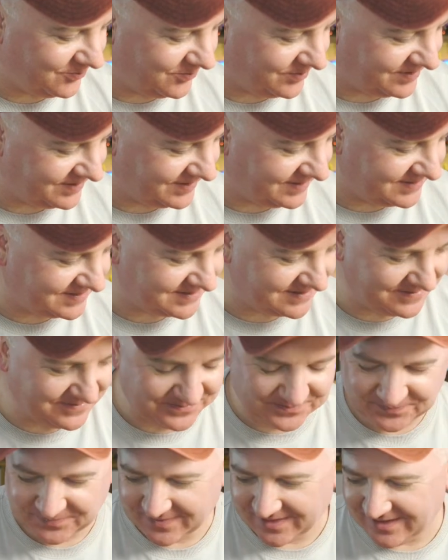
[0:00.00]
what it is.
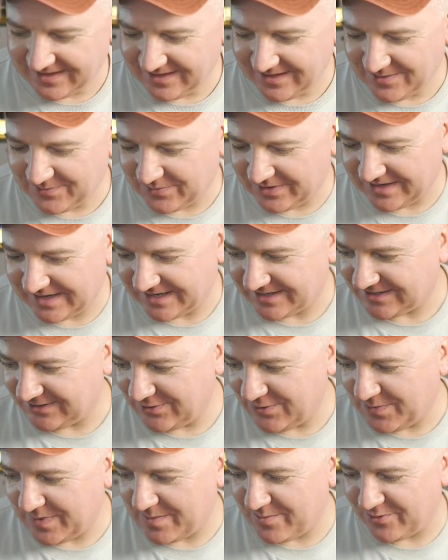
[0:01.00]
But yes, yeah, a
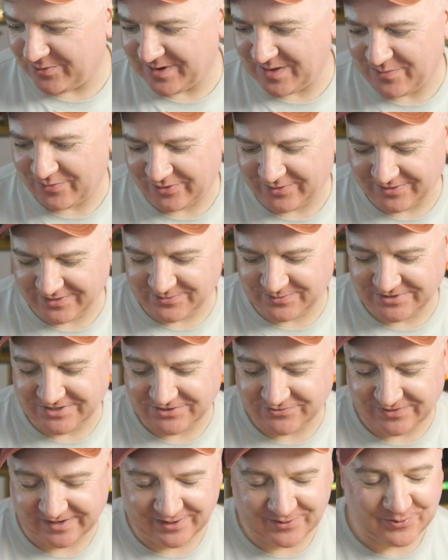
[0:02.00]
new Pimoroni product, which
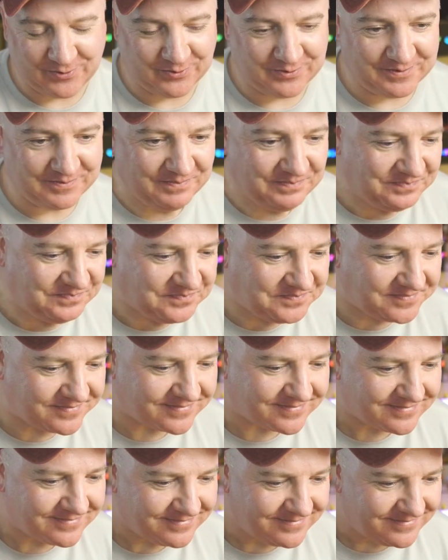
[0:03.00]
is really cool.
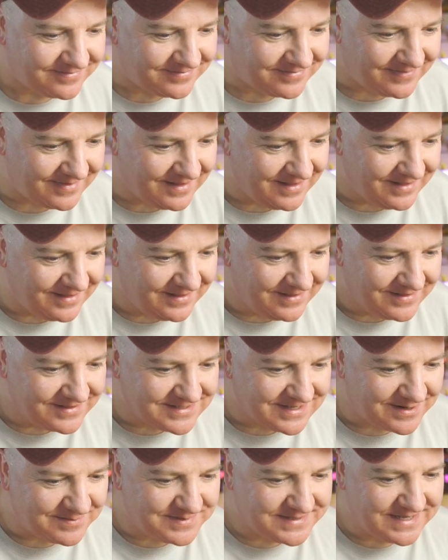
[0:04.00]

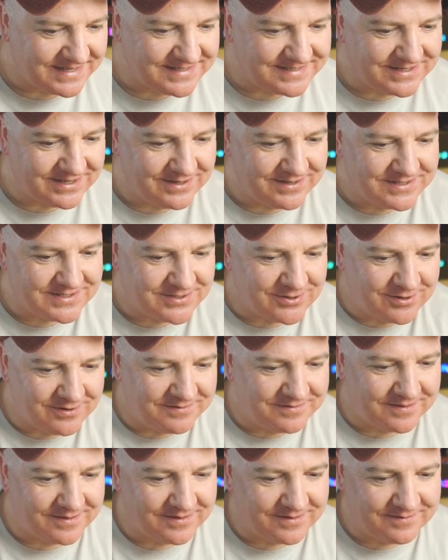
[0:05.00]
So Adam says, uh, sort
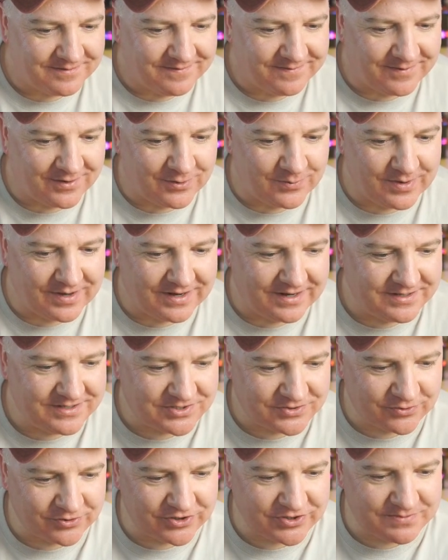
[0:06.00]
of following an
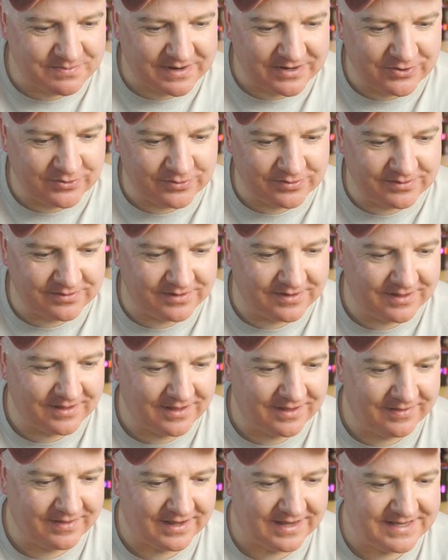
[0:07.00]
instruction manual
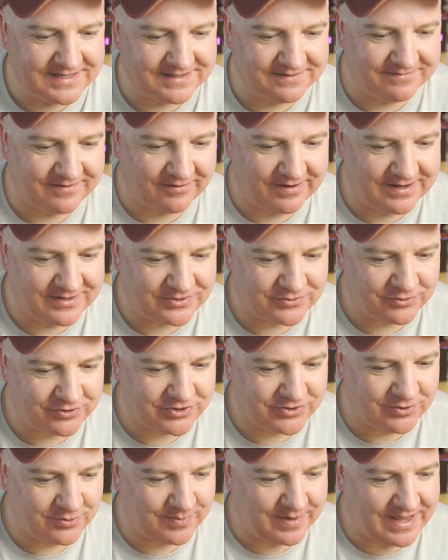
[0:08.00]
that isn't very
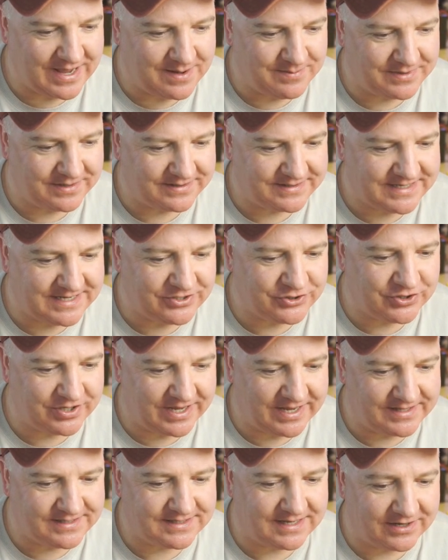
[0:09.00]
instructional, but aimed at teaching
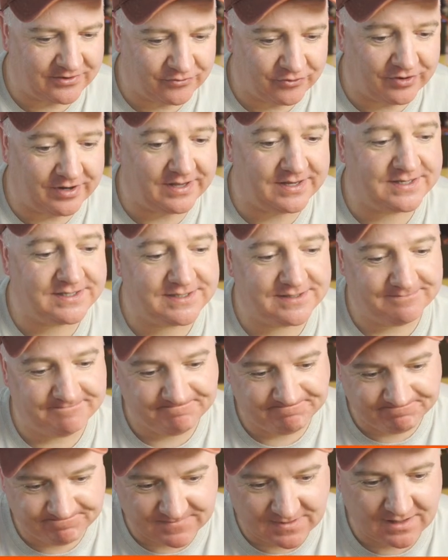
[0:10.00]
kids electronics.
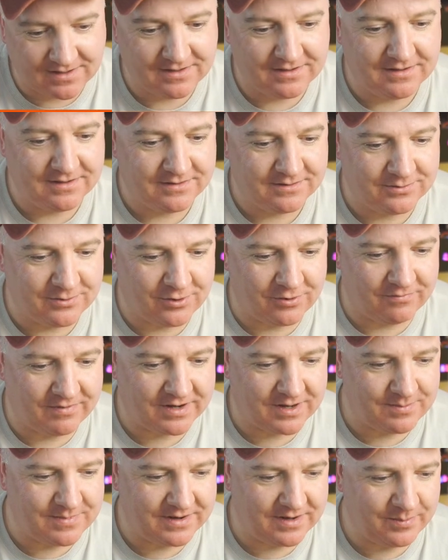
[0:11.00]
Not
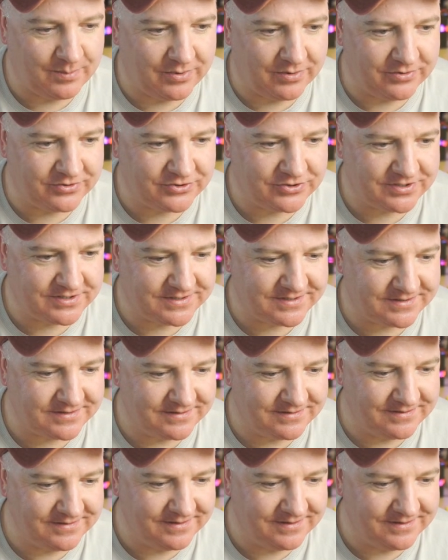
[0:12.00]
recommended purchase.